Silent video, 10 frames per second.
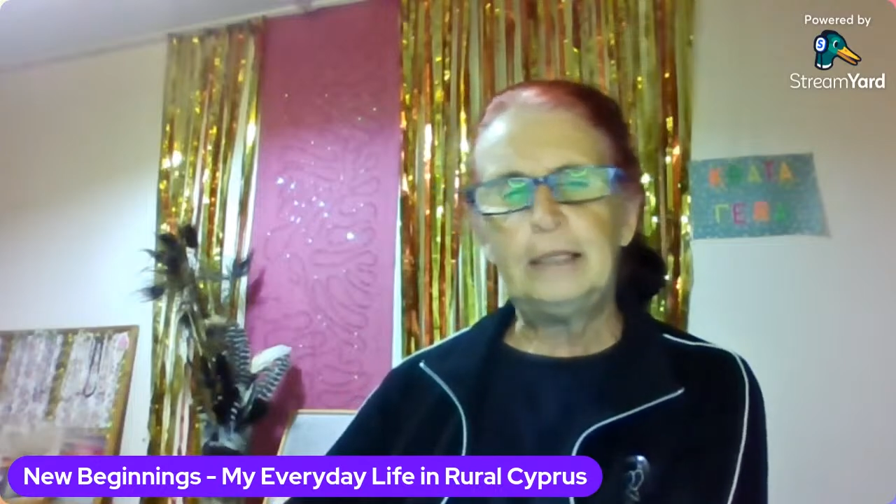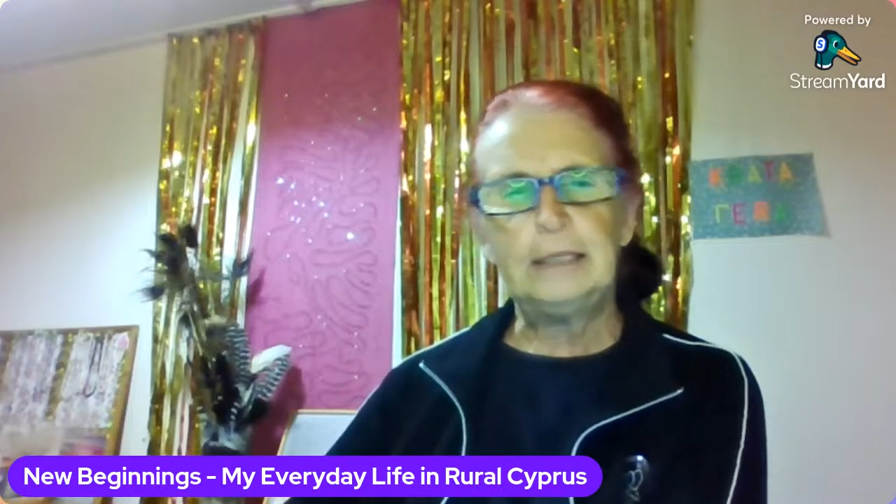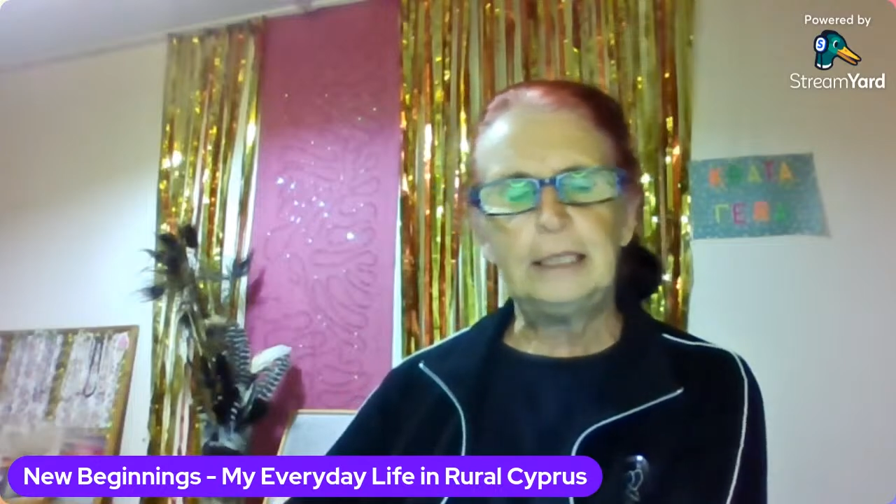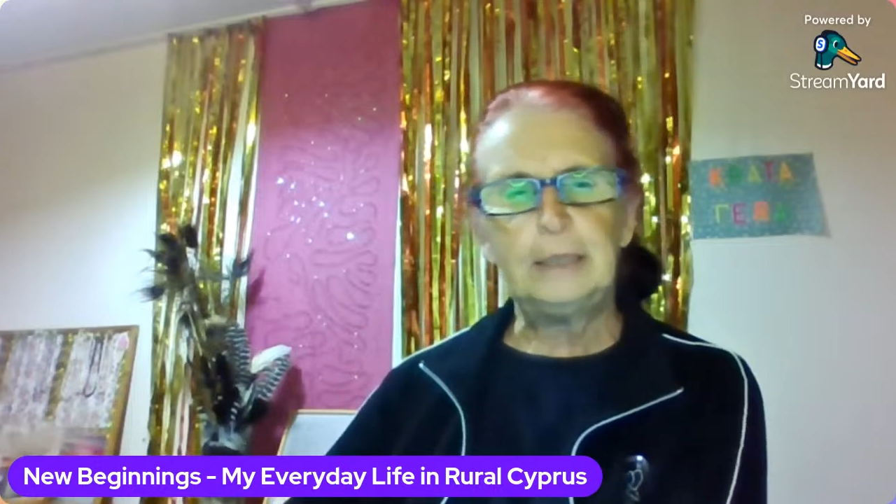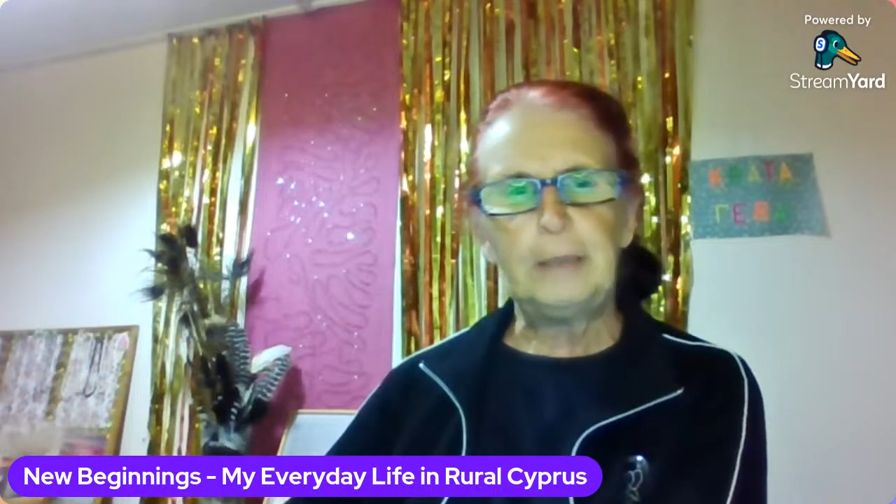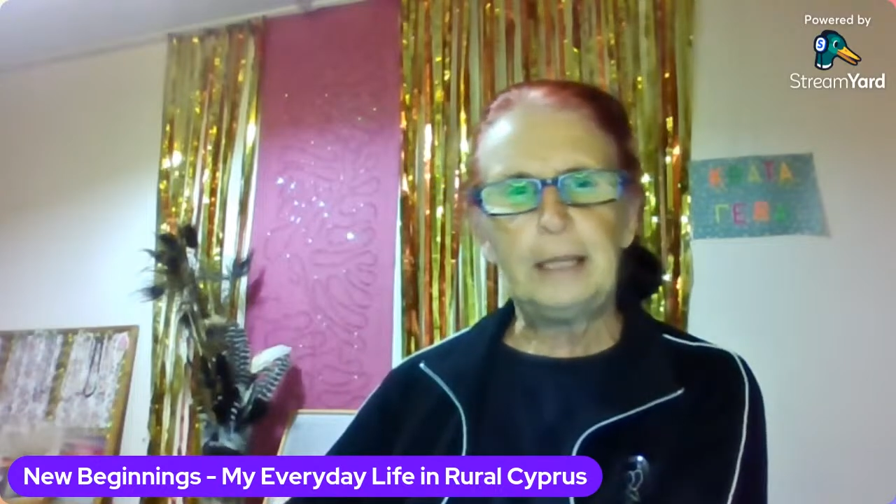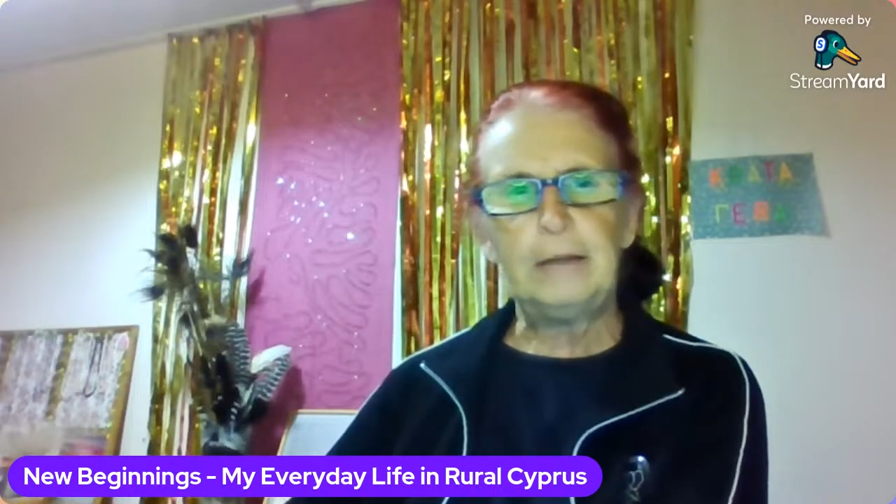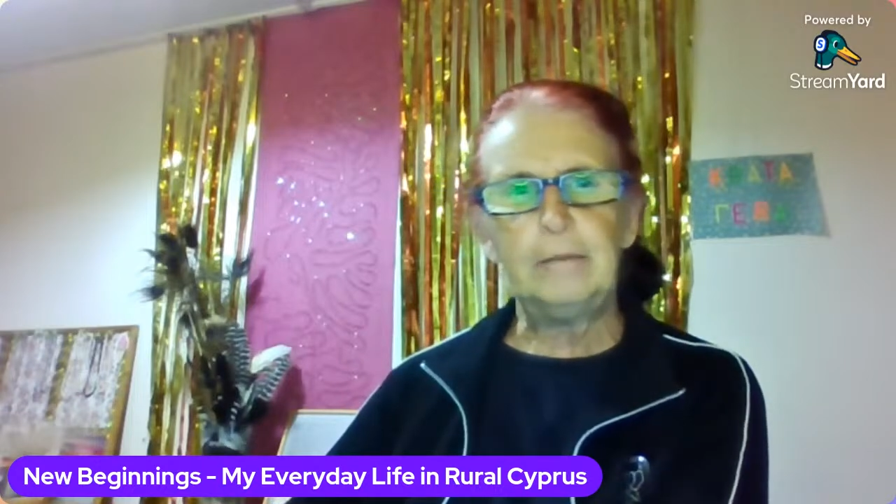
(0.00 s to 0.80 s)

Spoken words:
it's about